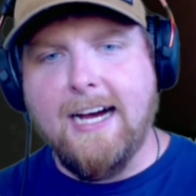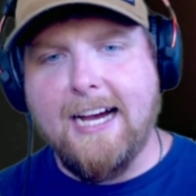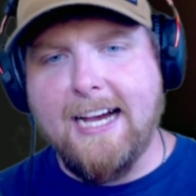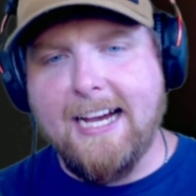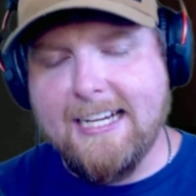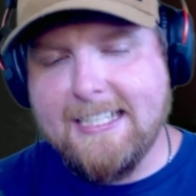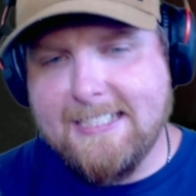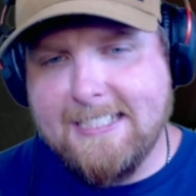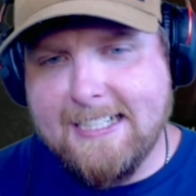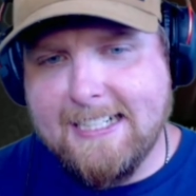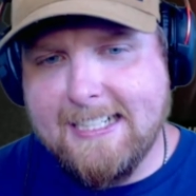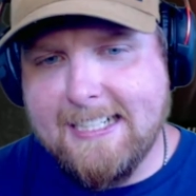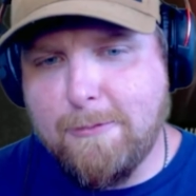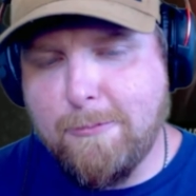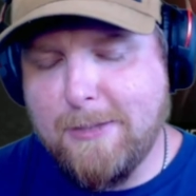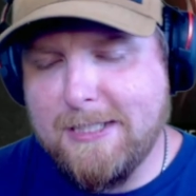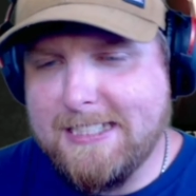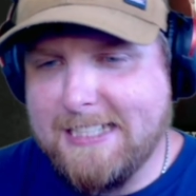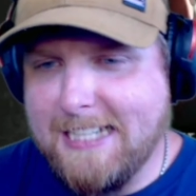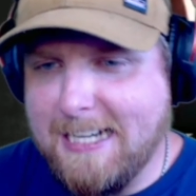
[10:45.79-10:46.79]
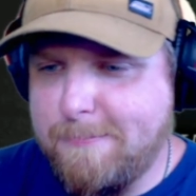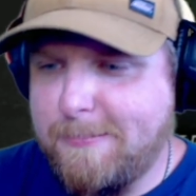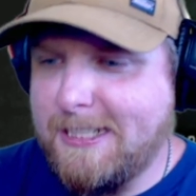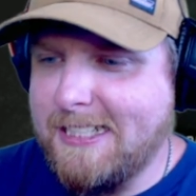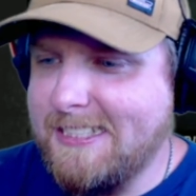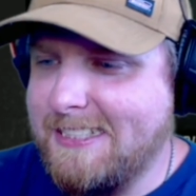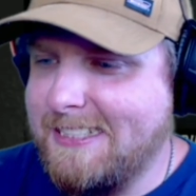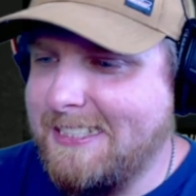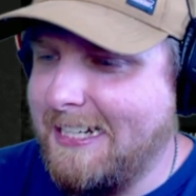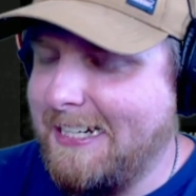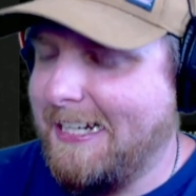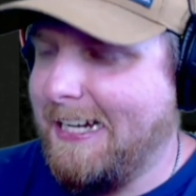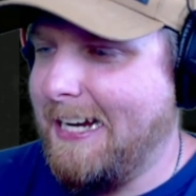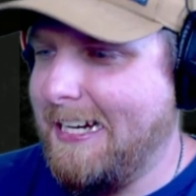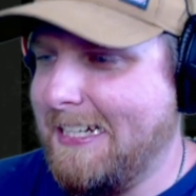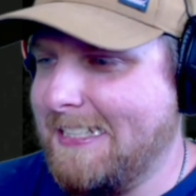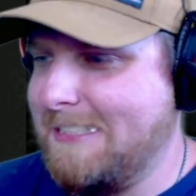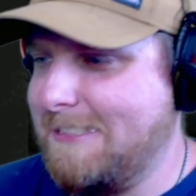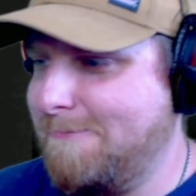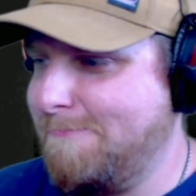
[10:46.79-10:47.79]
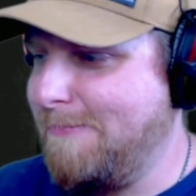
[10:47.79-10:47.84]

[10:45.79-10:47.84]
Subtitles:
And with that being said, guys,